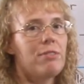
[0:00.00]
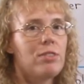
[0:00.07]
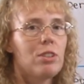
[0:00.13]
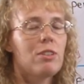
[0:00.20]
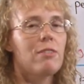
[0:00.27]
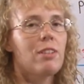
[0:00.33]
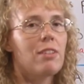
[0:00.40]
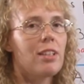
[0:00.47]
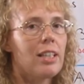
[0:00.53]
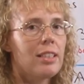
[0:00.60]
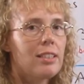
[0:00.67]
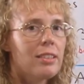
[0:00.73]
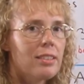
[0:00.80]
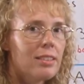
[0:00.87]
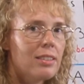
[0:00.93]
left over
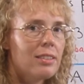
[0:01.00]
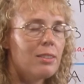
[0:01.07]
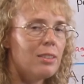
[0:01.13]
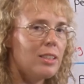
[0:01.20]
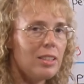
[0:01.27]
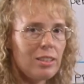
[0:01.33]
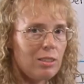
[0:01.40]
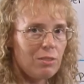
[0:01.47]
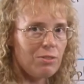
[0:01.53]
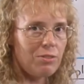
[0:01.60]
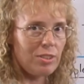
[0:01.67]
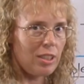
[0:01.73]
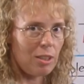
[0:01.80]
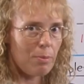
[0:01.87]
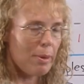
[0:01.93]
that didn't
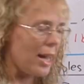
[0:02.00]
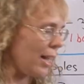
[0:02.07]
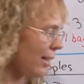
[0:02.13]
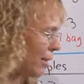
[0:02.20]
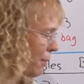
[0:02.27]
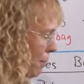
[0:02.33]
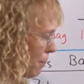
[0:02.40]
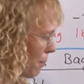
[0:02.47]
fill a bag.